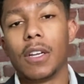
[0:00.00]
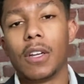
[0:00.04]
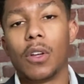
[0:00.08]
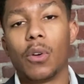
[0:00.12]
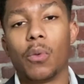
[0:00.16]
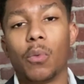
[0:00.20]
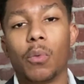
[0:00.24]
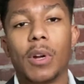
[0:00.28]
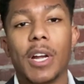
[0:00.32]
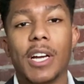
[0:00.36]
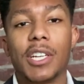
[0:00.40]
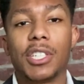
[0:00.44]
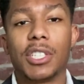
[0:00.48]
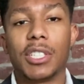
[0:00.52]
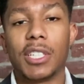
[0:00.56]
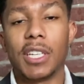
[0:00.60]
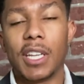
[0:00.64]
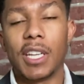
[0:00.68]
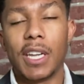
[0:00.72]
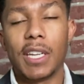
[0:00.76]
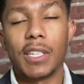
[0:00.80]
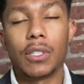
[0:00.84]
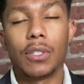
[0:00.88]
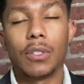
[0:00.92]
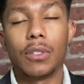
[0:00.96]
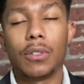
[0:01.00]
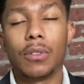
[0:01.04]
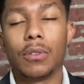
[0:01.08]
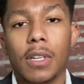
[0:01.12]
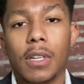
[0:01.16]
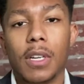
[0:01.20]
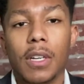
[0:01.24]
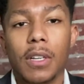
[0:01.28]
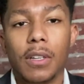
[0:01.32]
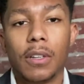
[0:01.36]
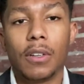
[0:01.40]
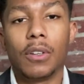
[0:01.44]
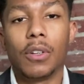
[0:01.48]
what I should get
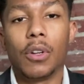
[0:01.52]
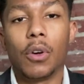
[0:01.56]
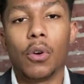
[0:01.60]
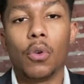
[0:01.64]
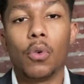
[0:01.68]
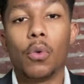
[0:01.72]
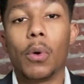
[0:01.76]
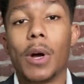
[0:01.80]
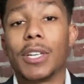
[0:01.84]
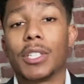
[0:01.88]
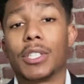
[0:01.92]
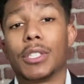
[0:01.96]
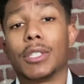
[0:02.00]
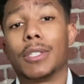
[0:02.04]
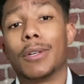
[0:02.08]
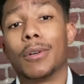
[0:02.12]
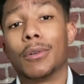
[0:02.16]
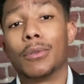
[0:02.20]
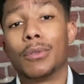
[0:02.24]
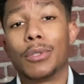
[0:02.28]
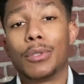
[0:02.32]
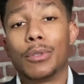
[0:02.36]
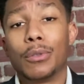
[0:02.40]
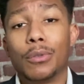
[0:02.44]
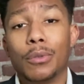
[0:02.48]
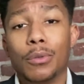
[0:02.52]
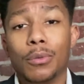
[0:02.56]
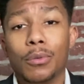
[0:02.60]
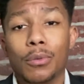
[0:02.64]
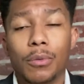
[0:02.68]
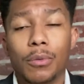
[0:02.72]
into, you know, who I should go to,